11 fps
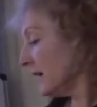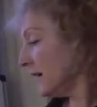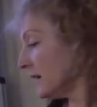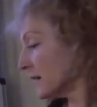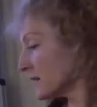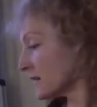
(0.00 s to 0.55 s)

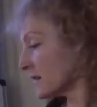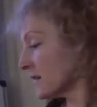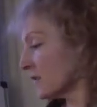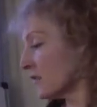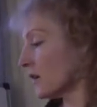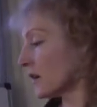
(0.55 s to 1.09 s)
hits
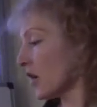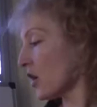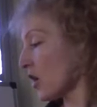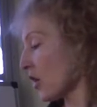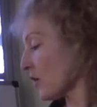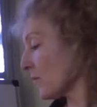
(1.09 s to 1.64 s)
the car.
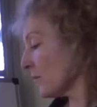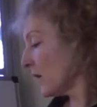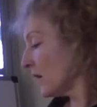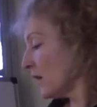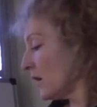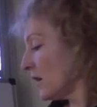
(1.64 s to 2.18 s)

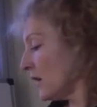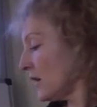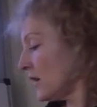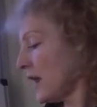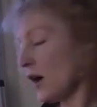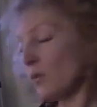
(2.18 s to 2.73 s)

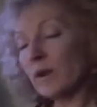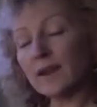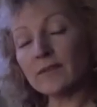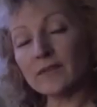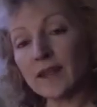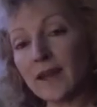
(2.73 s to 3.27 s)
Now we have
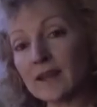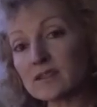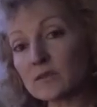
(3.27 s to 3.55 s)
the S.